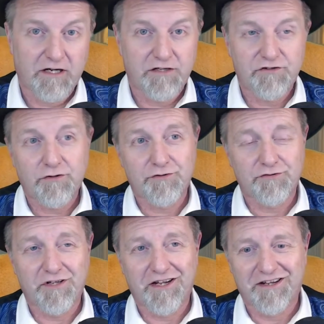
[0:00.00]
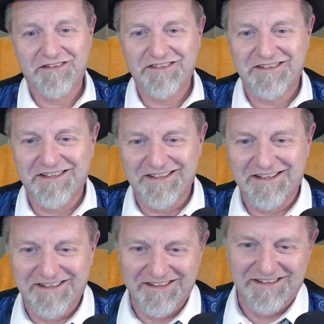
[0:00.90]
I told you
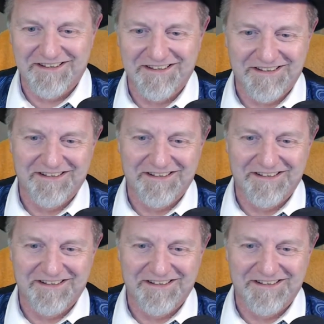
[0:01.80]
that.